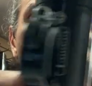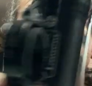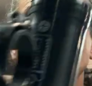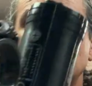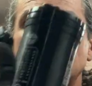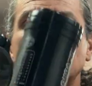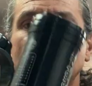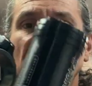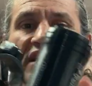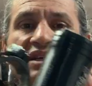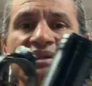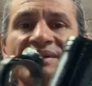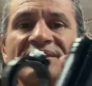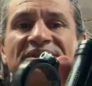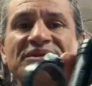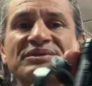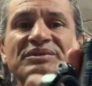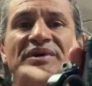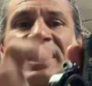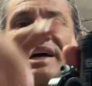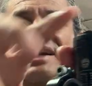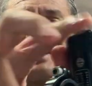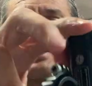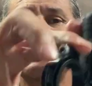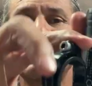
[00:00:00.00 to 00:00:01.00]
well,
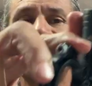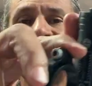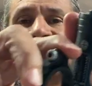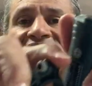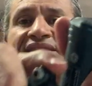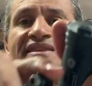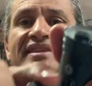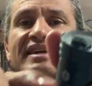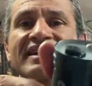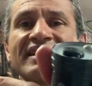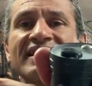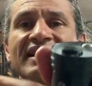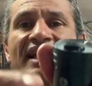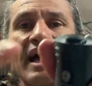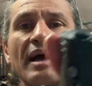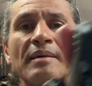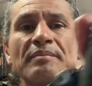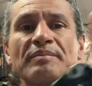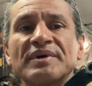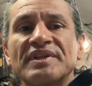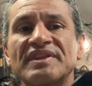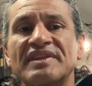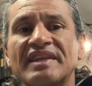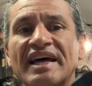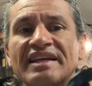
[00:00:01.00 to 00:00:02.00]
right underneath the clamp,
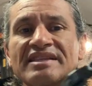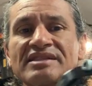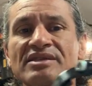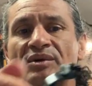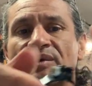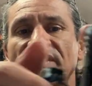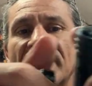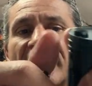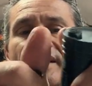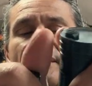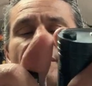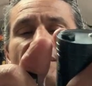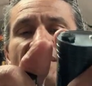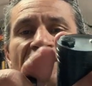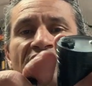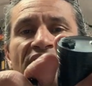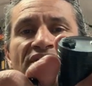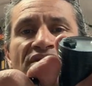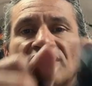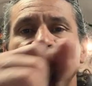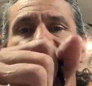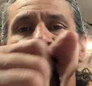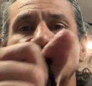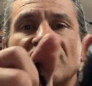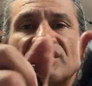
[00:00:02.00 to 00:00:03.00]
but that's okay because you
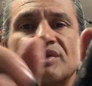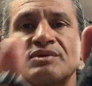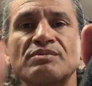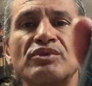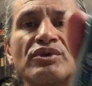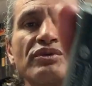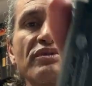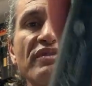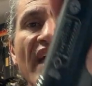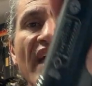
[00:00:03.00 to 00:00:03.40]
can just move